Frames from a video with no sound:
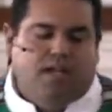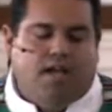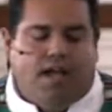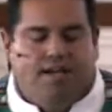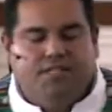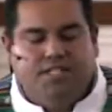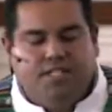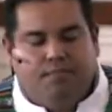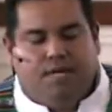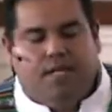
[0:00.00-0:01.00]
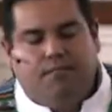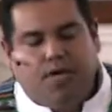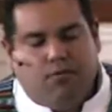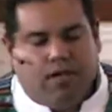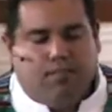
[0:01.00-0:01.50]
I have disseminated my
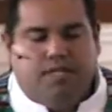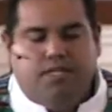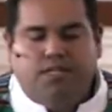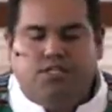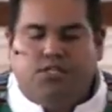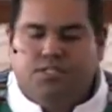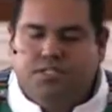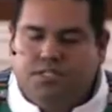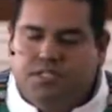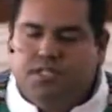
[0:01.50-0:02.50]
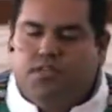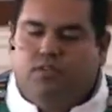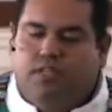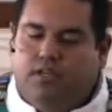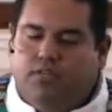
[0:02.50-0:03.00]
recommendations as the senior
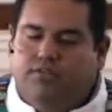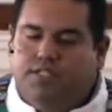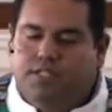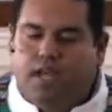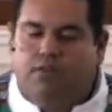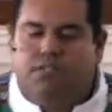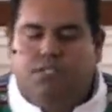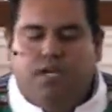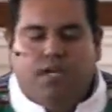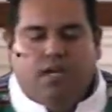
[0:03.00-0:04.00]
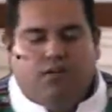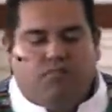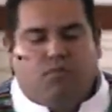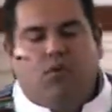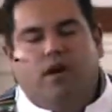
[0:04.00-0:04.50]
leader of this house
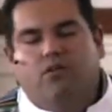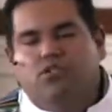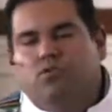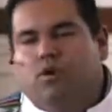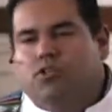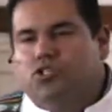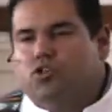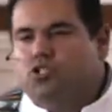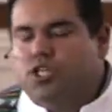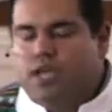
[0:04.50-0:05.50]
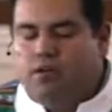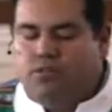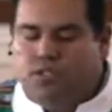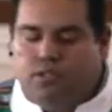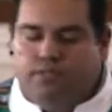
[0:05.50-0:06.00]
of prayer to our church
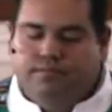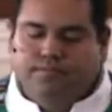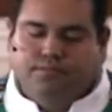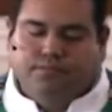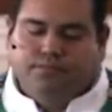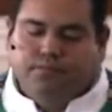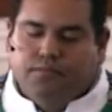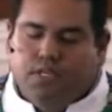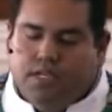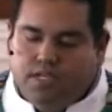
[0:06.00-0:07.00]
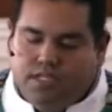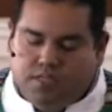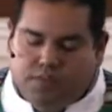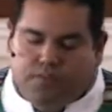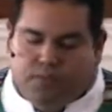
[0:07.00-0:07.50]
council. As
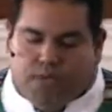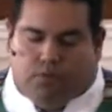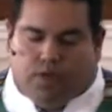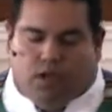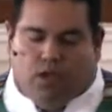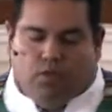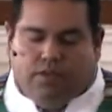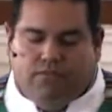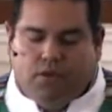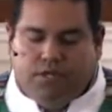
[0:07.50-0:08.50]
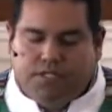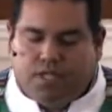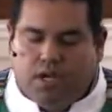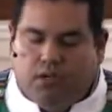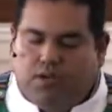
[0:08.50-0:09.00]
some of you might recall, we voted as a
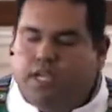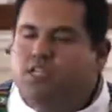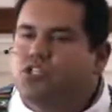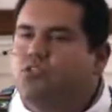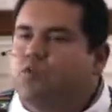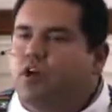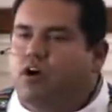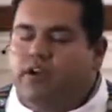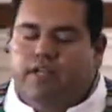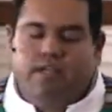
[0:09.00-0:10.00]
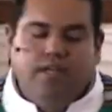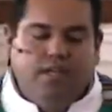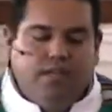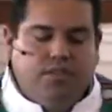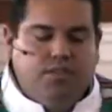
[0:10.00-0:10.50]
congregation regarding
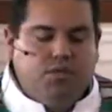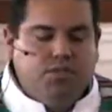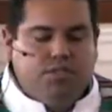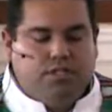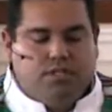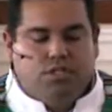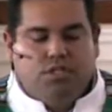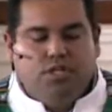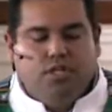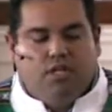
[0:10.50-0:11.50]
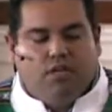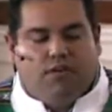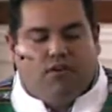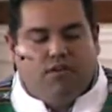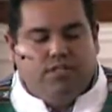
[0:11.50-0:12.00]
the usage
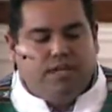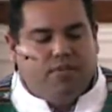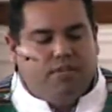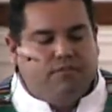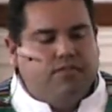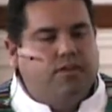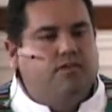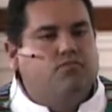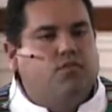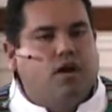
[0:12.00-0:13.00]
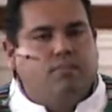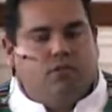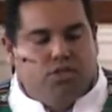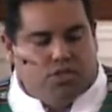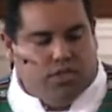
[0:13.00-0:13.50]
of our endowment fund for
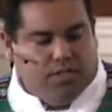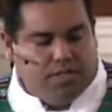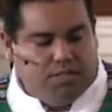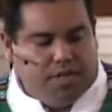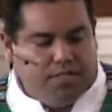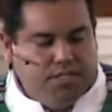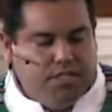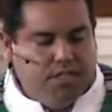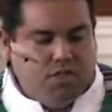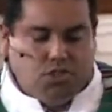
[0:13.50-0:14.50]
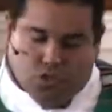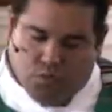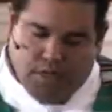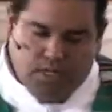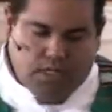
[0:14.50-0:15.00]
operational expenses, should
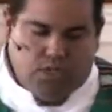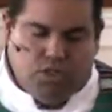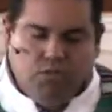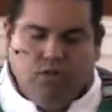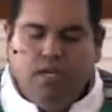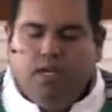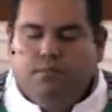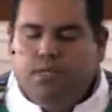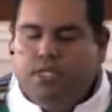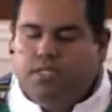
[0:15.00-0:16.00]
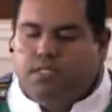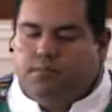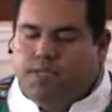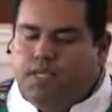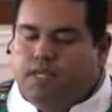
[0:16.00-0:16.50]
we need to, because at the
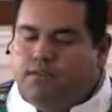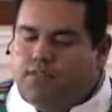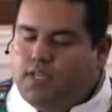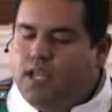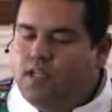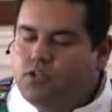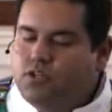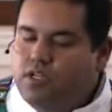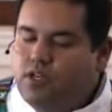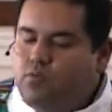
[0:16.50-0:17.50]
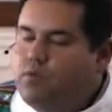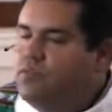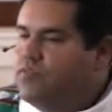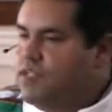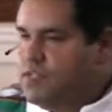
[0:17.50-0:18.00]
beginning of the calendar year, we were
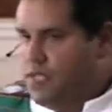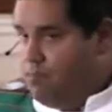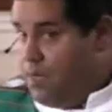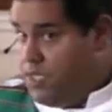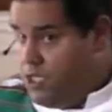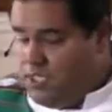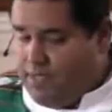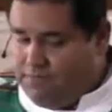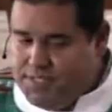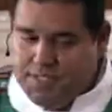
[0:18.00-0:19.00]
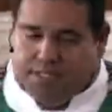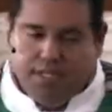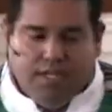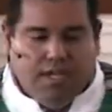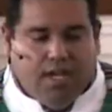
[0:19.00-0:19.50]
facing a budget deficit
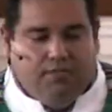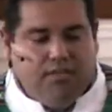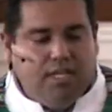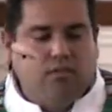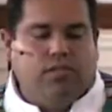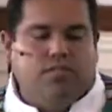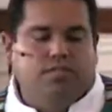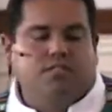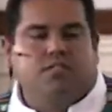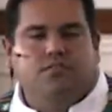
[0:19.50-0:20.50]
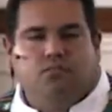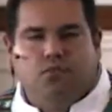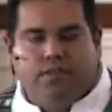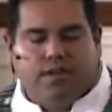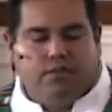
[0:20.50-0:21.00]
of nearly
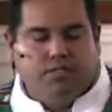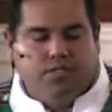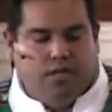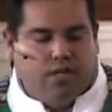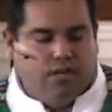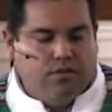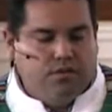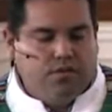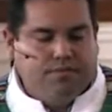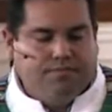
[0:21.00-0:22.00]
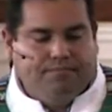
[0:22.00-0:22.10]
$64,000.